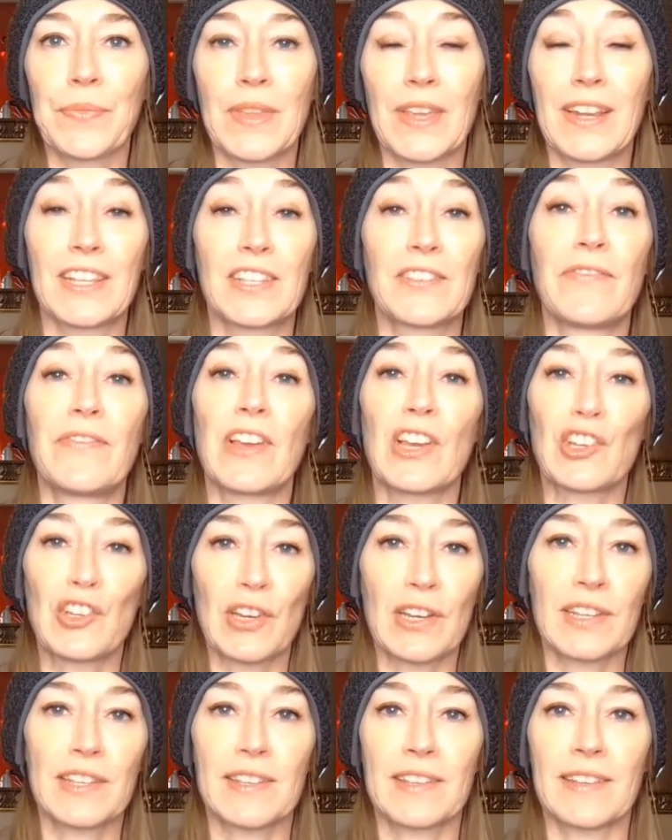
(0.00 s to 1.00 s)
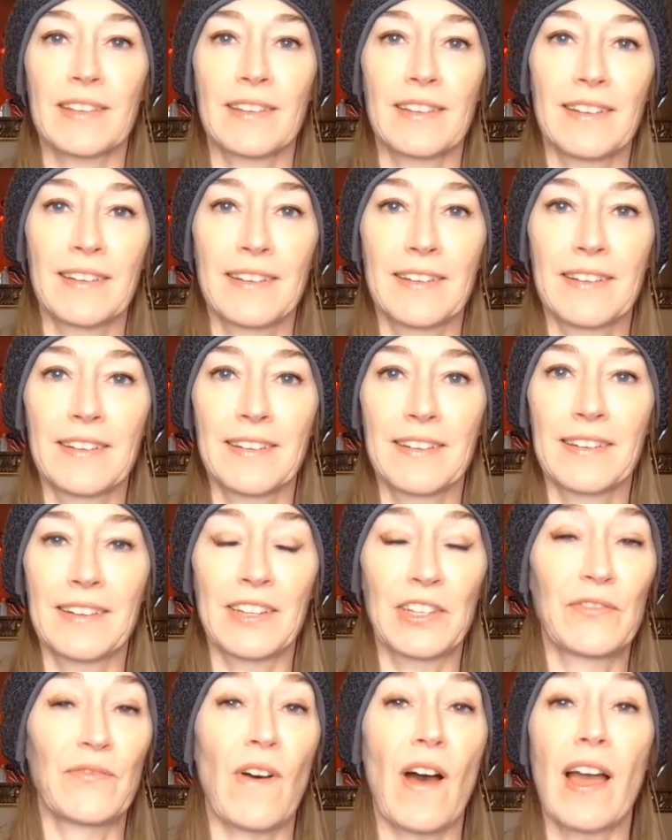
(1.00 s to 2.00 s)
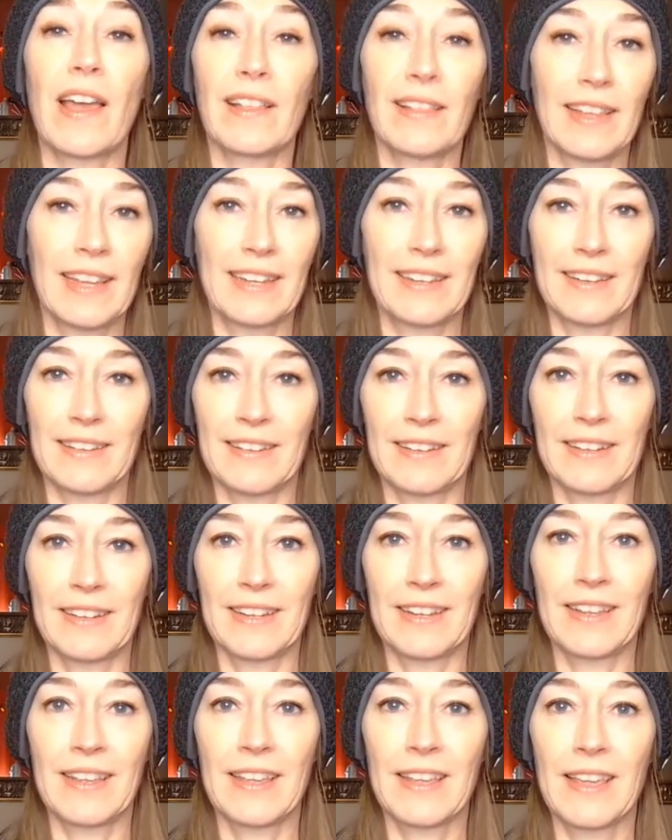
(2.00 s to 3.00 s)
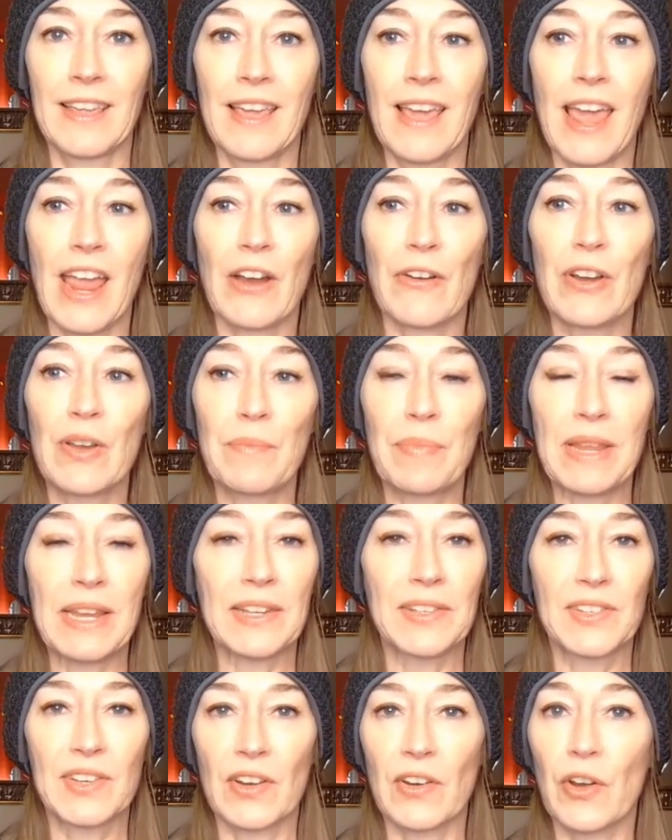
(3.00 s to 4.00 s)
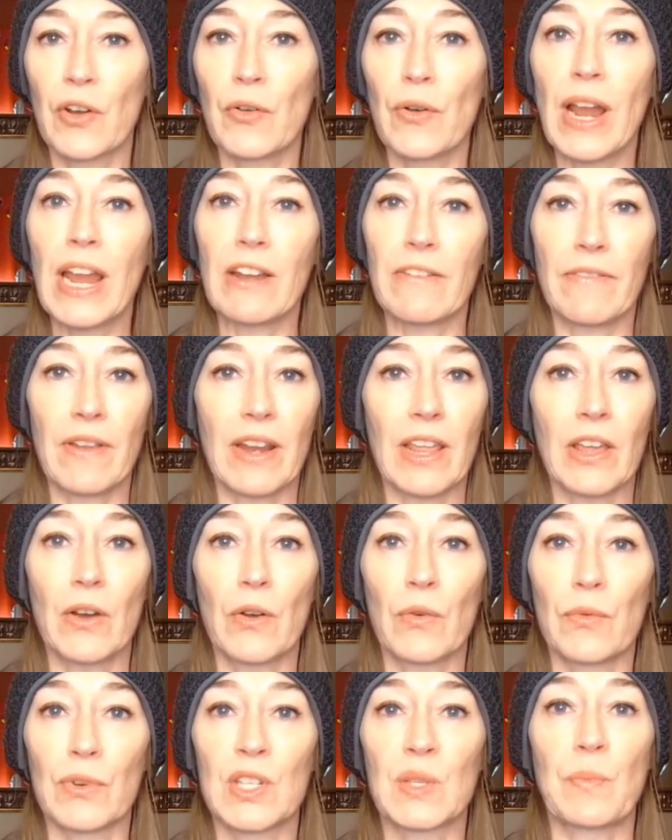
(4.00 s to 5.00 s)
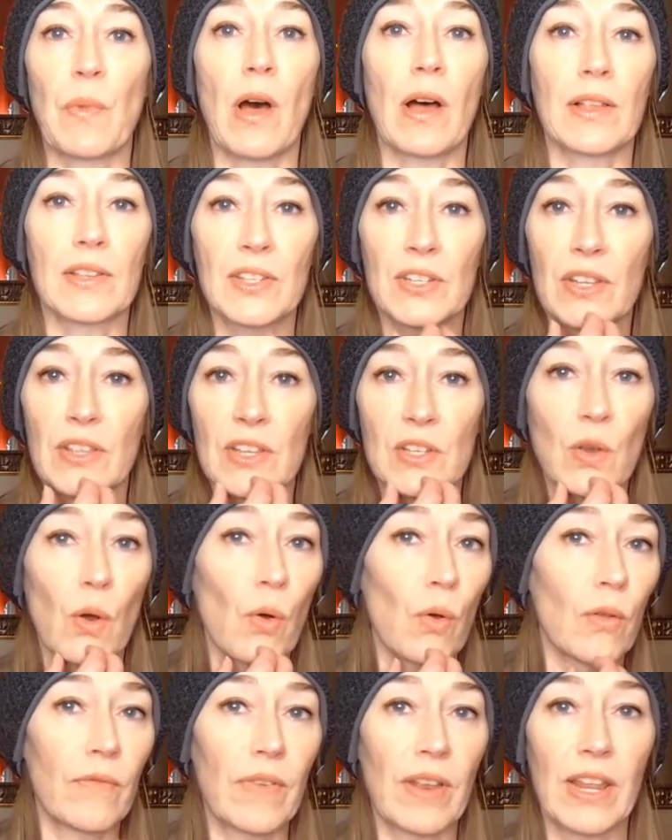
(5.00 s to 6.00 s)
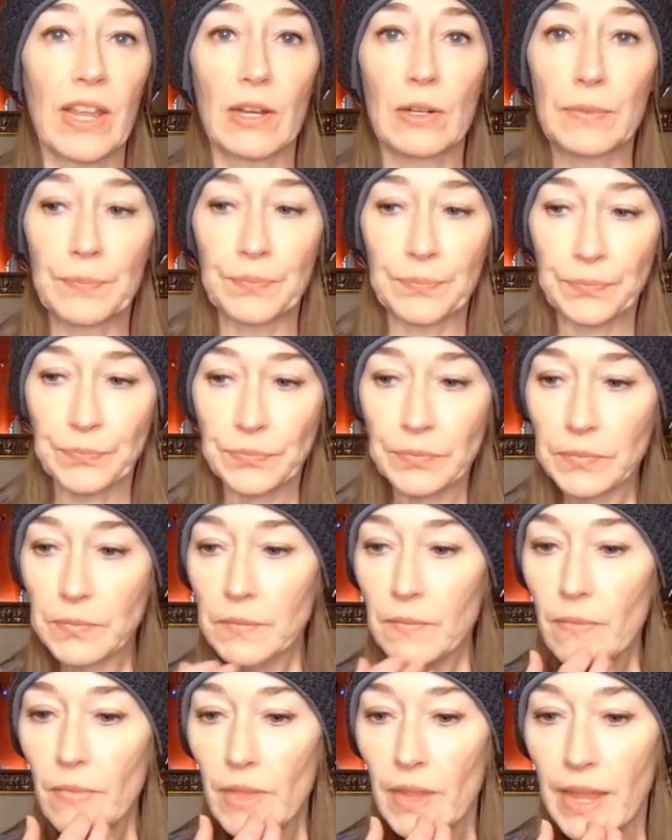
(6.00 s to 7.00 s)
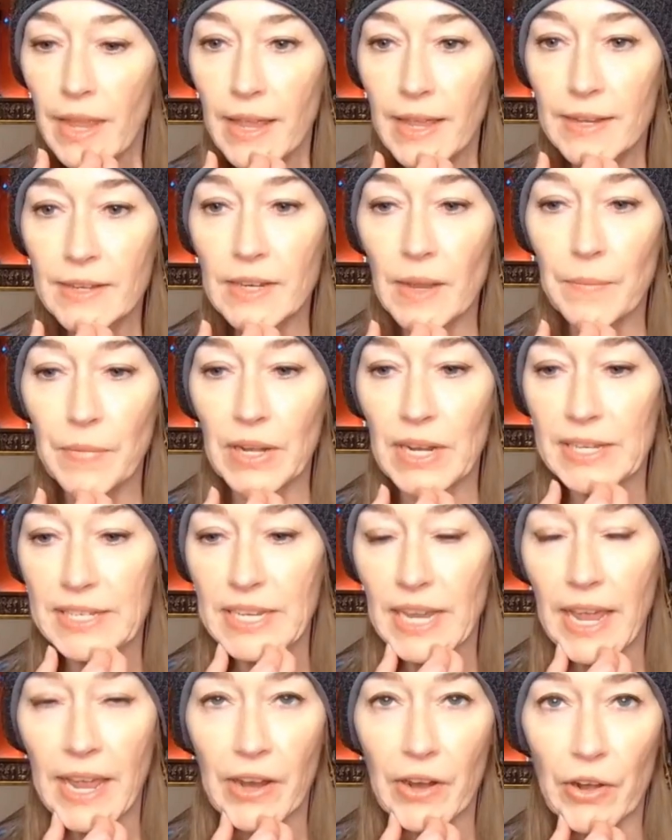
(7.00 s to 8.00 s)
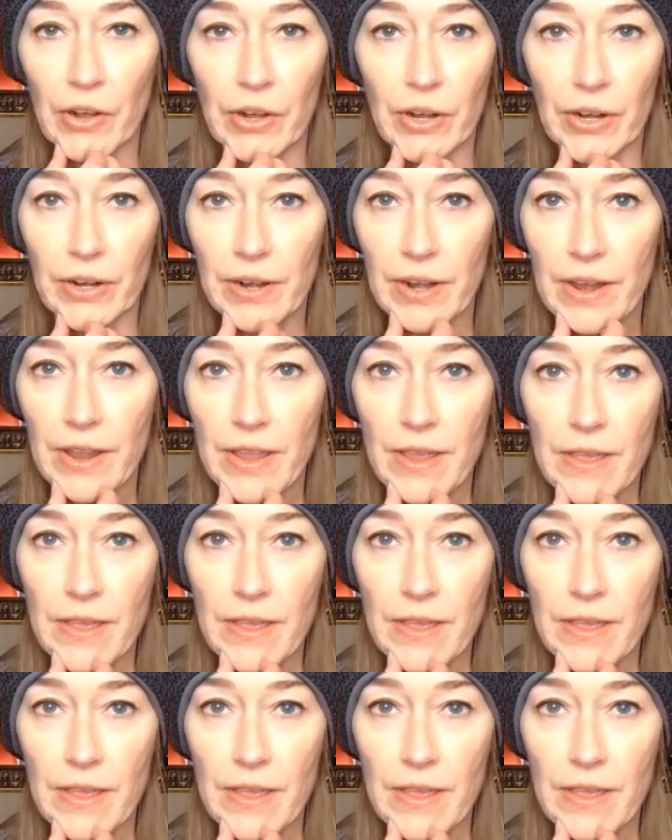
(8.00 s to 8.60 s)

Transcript: And it's vicious. It's violent. Erin Bees did a great video response to this whole video. And I'm going to tag her